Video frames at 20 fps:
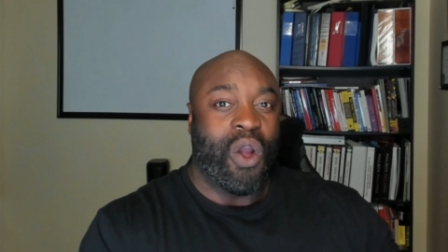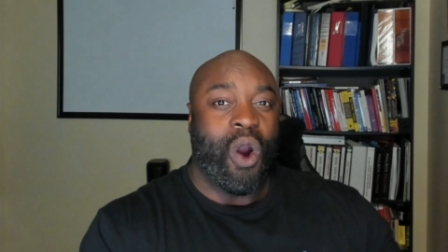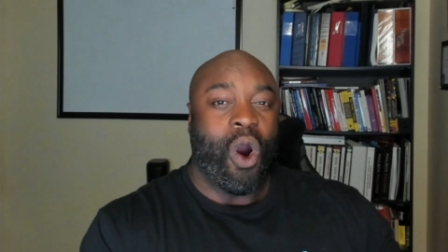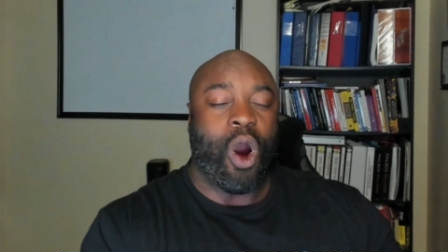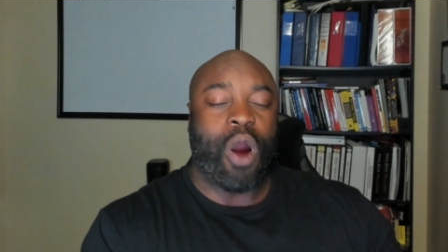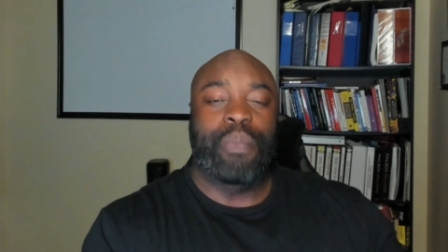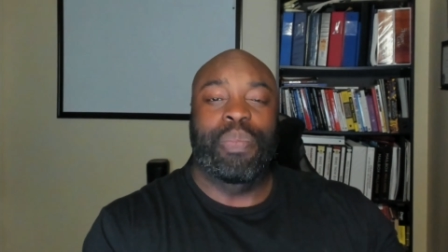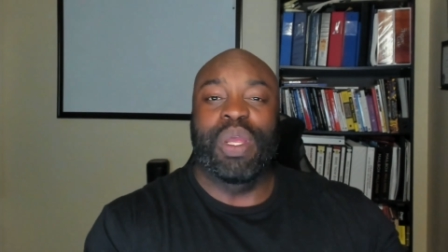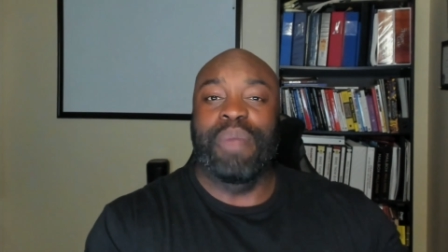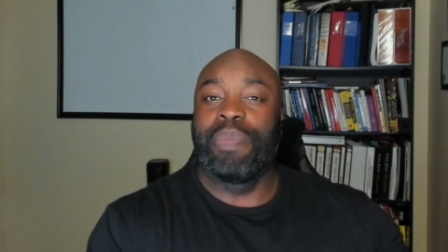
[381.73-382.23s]

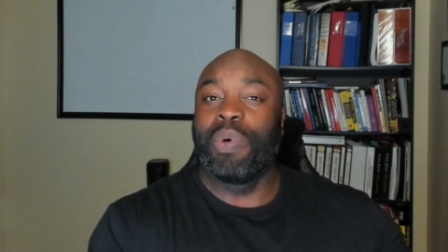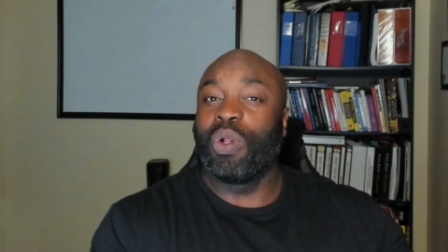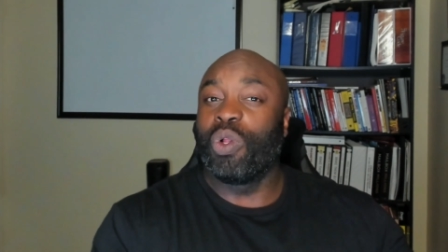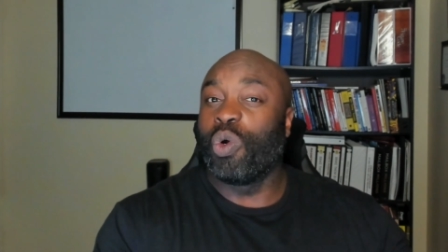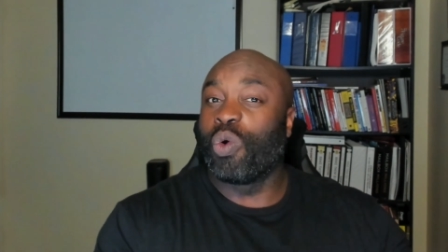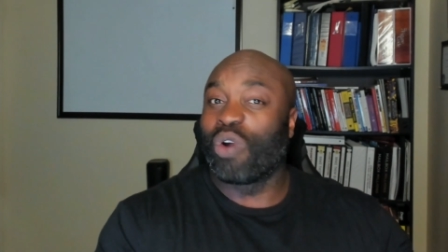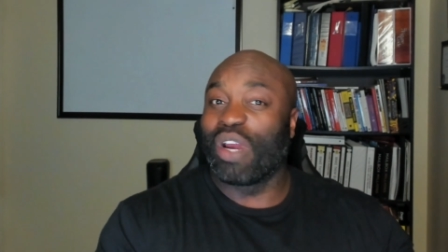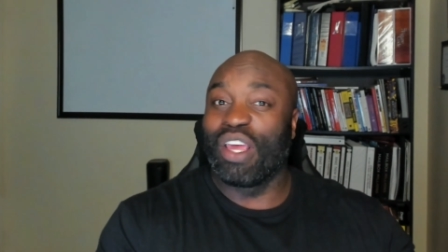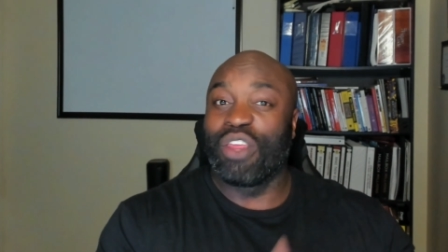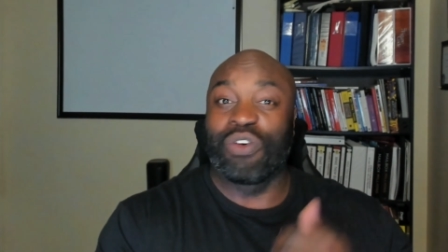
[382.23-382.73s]
are people
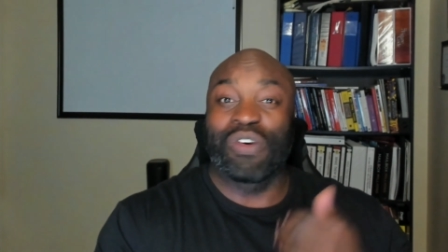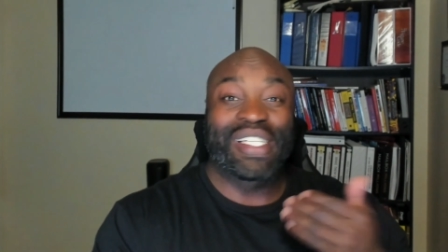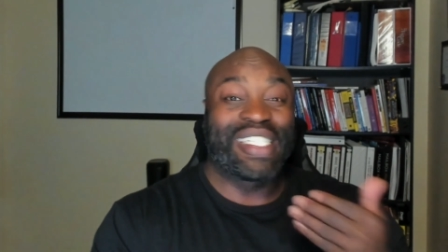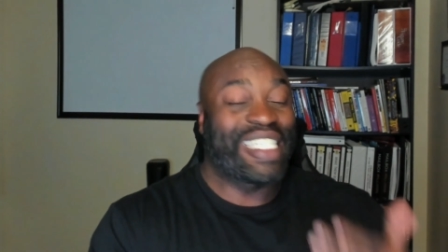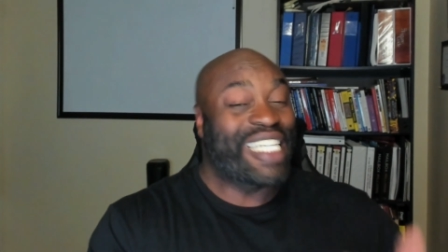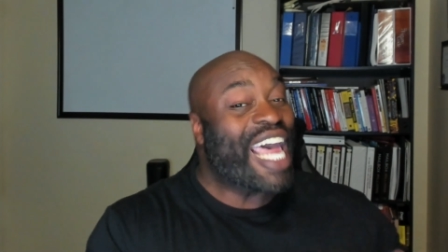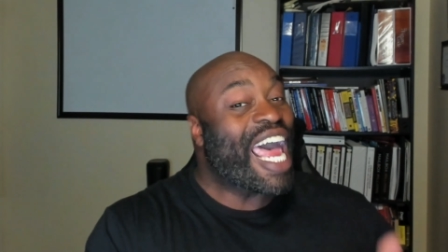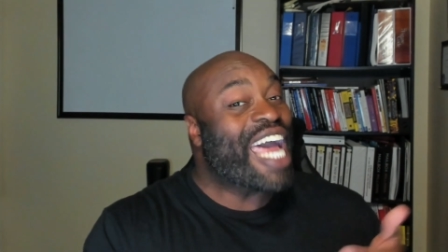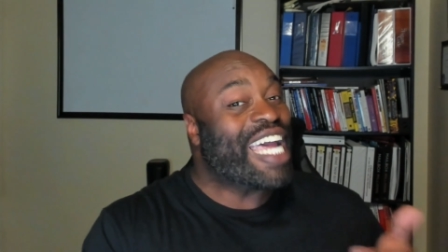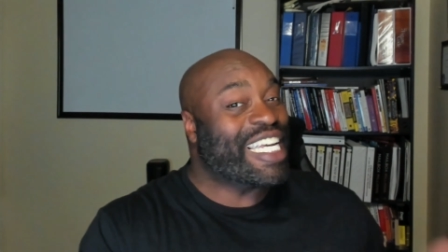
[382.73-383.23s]
who are either
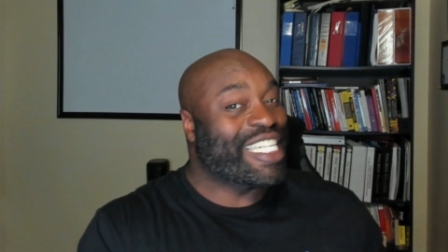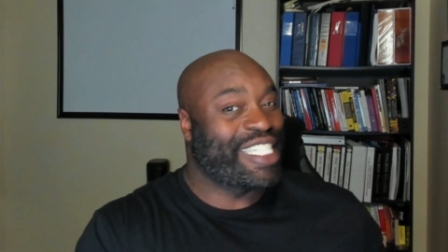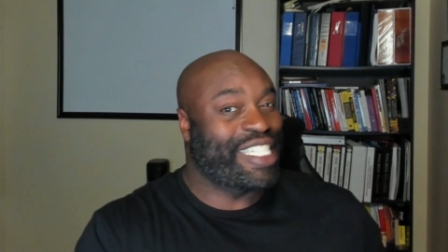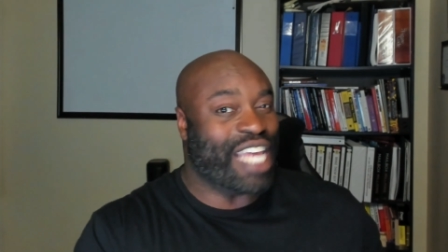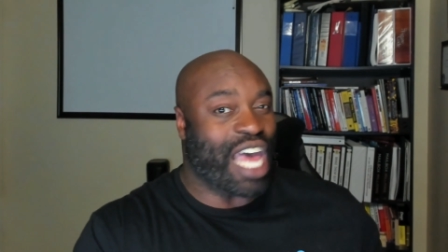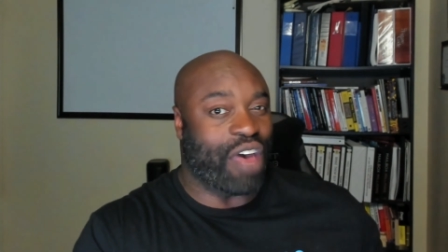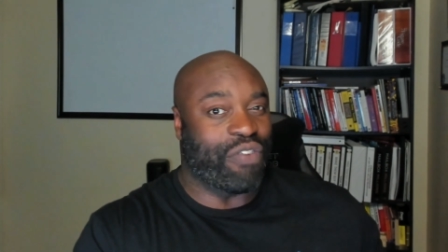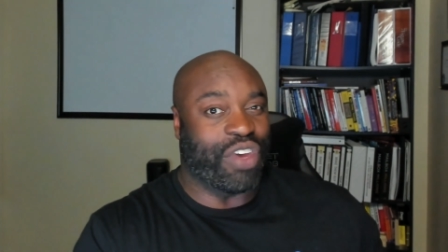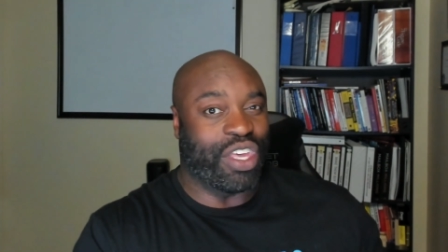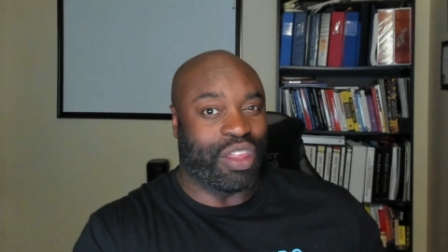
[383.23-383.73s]
tech
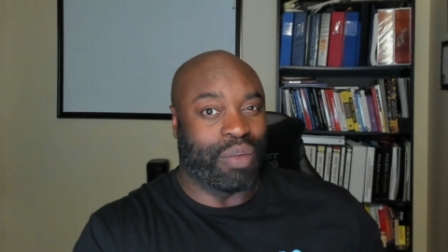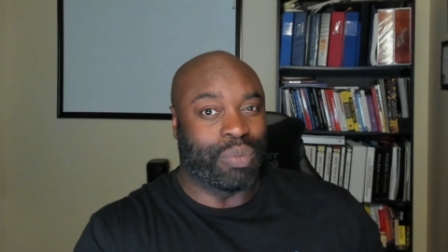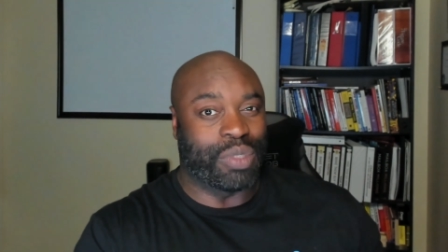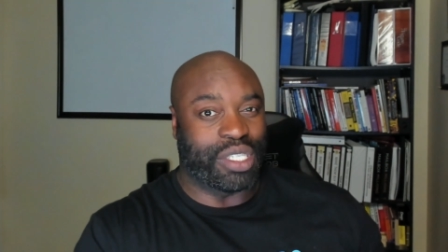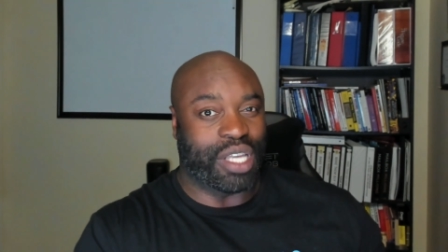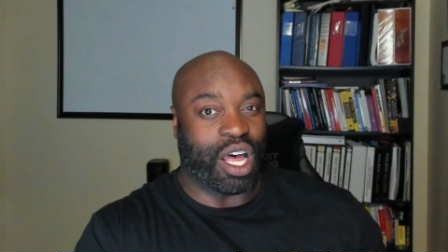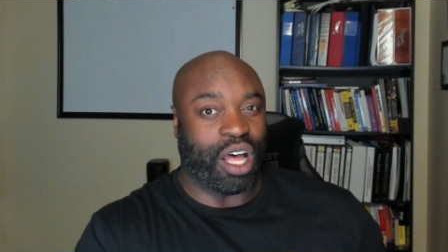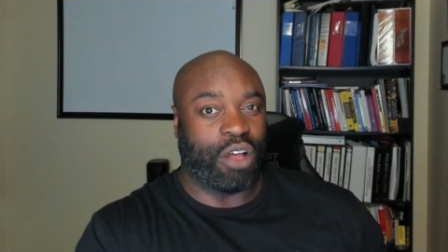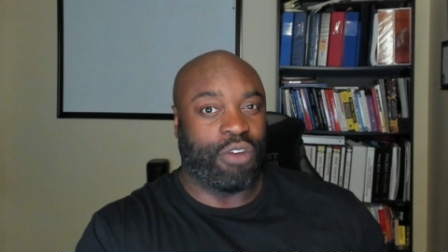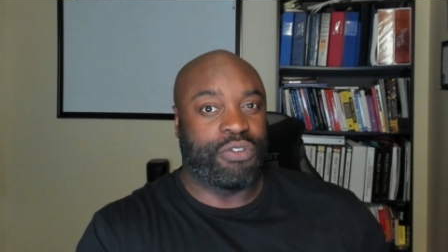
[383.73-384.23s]
savvy
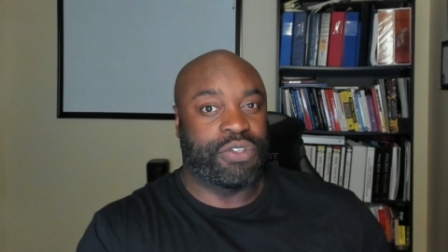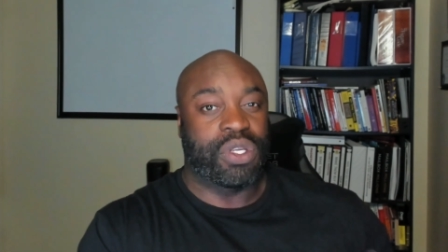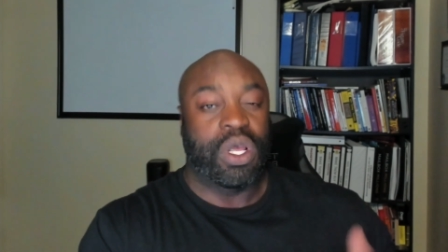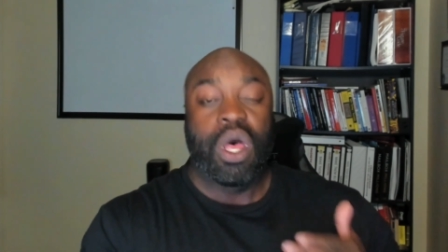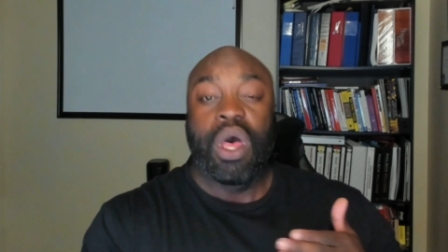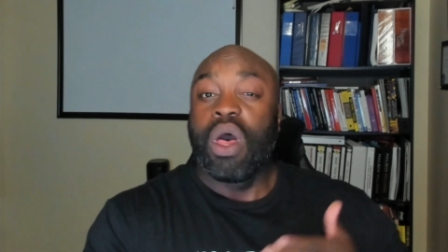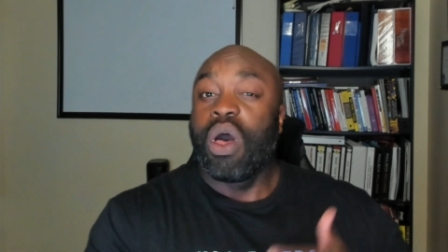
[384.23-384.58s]
themselves